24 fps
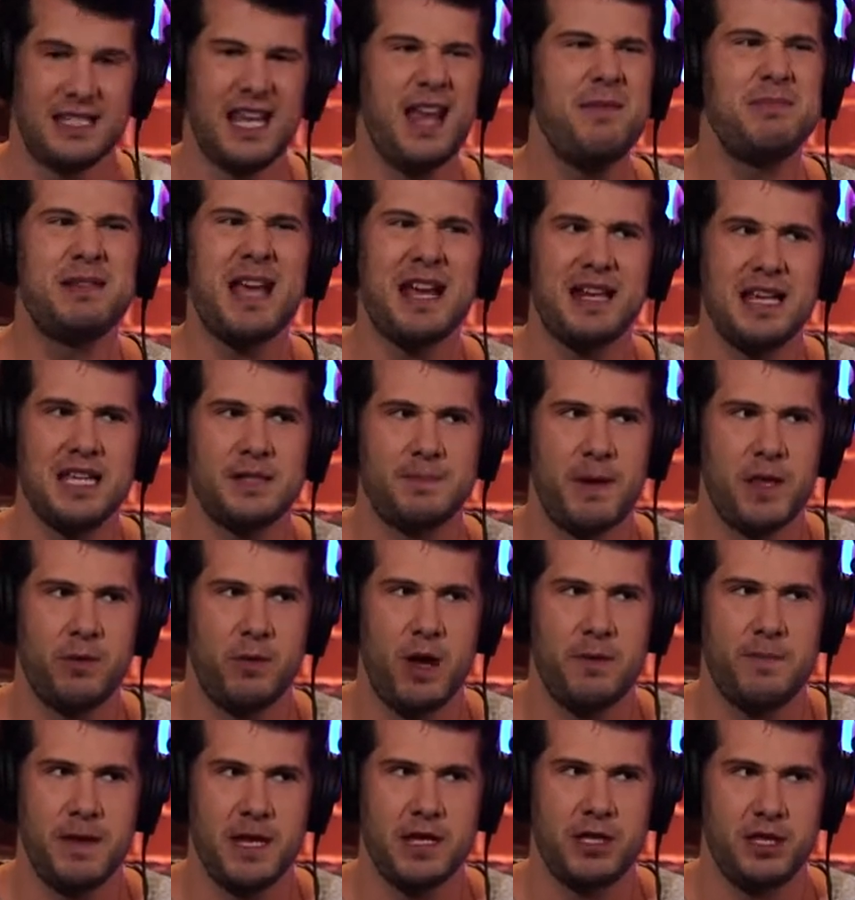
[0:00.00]
Same techniques, by the
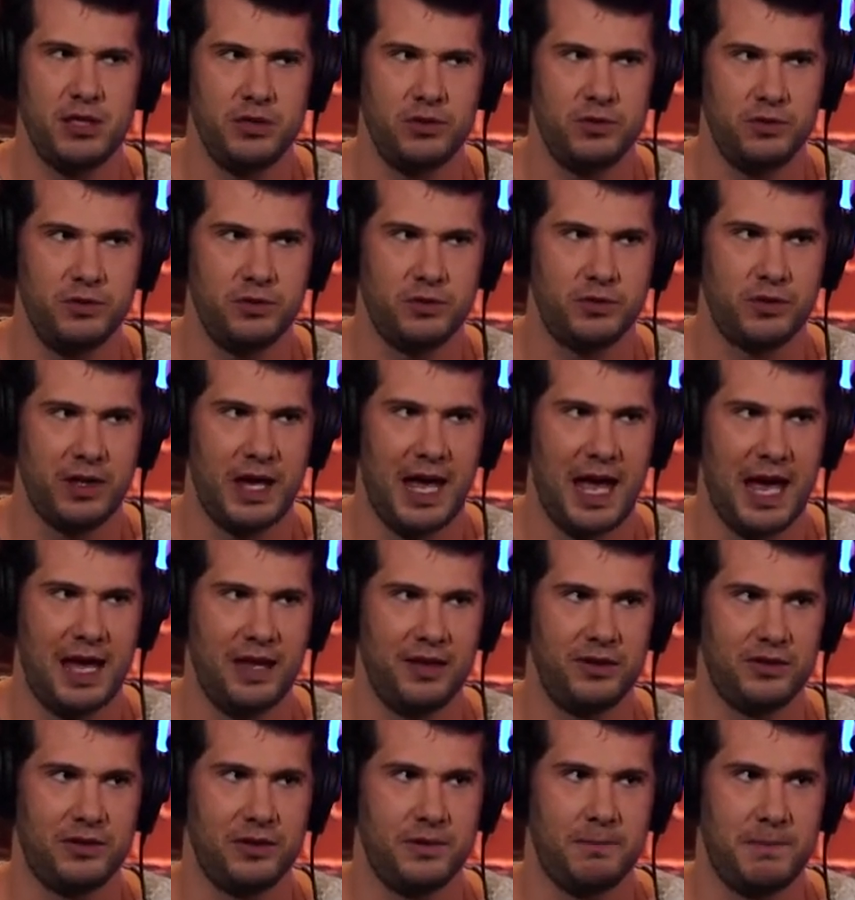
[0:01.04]
way, being used
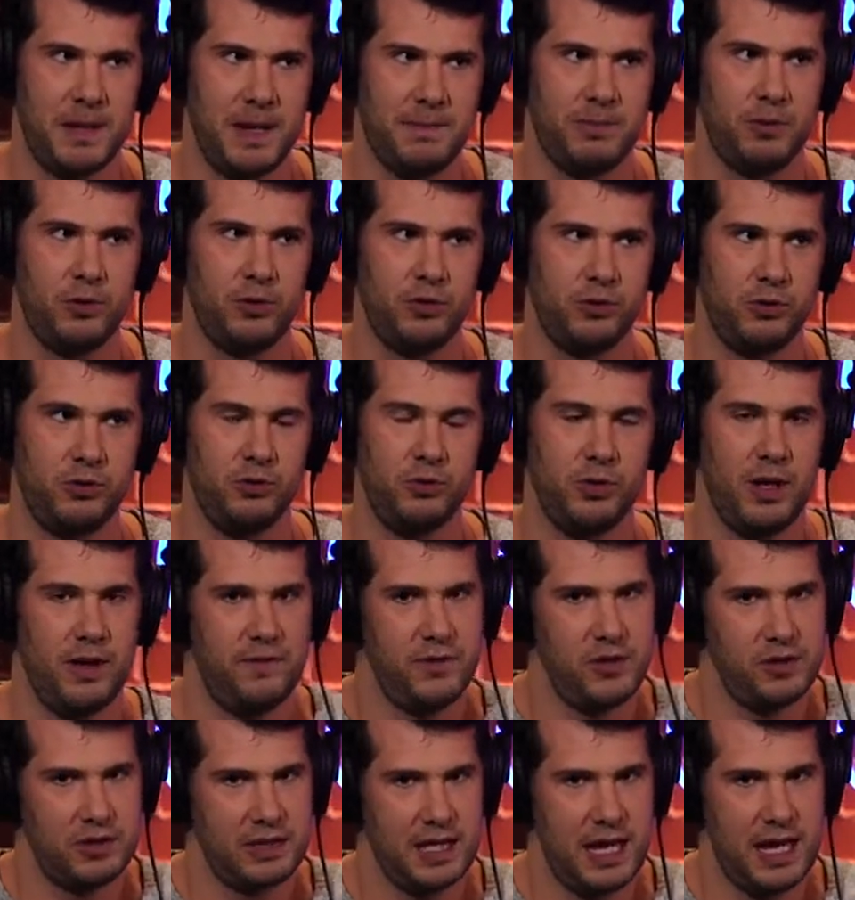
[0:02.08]
as people who,
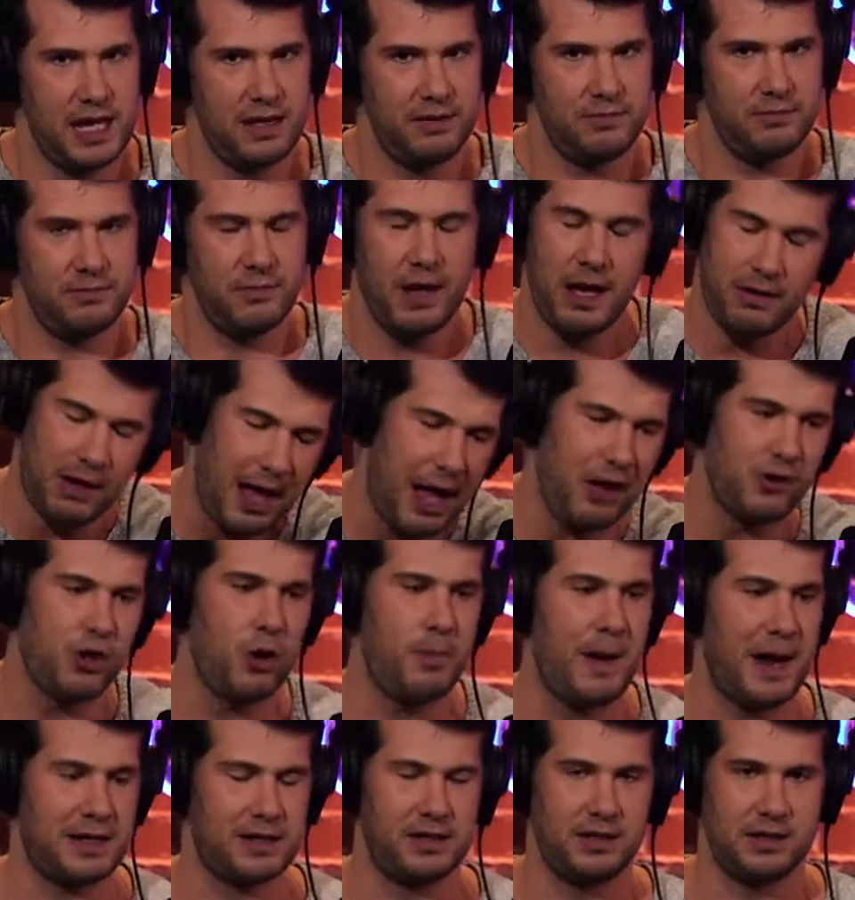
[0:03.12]
if you say, I'll
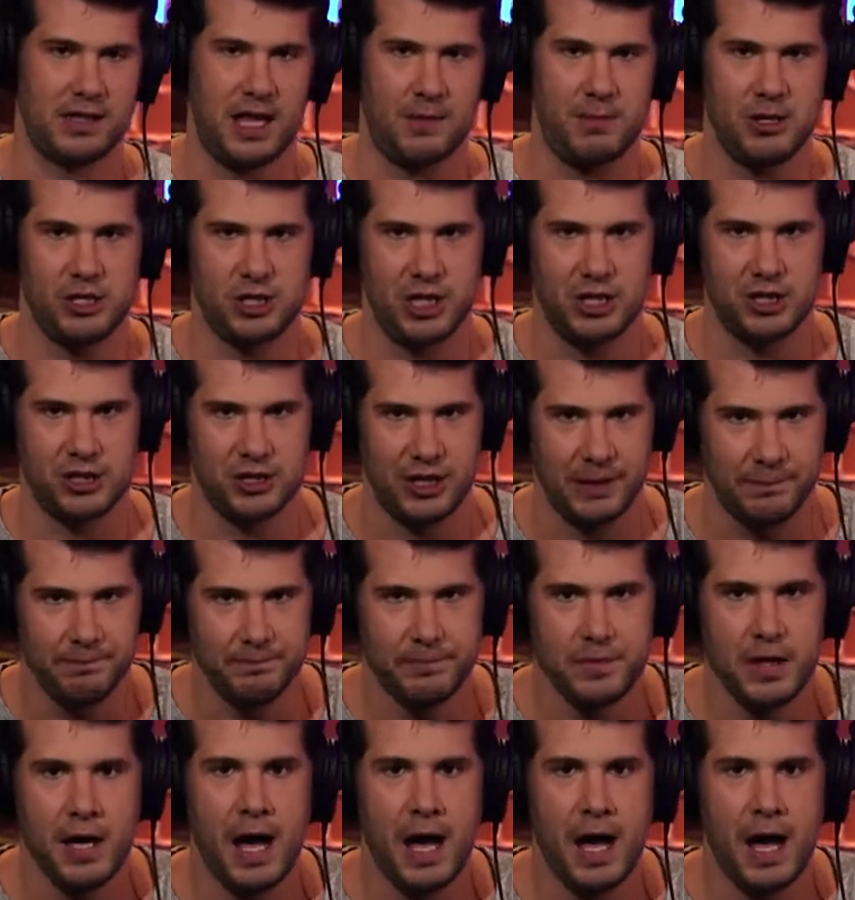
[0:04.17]
go back to the climate change thing.